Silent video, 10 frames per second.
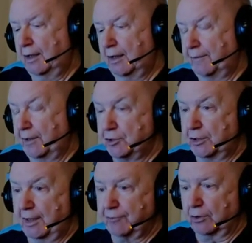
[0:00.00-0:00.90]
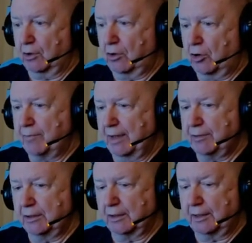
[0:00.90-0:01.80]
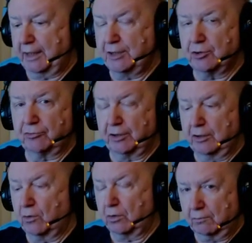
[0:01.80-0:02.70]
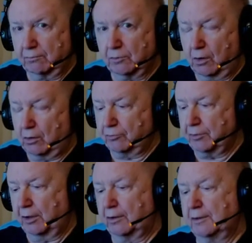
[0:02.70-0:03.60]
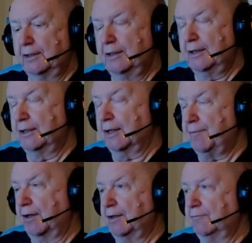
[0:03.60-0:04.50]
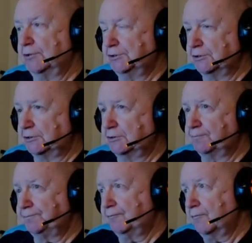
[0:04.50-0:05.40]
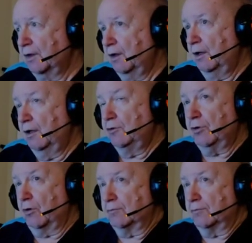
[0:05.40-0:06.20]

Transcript: And then she'd have to call maybe an agency or call, you know, come in. And that was just, so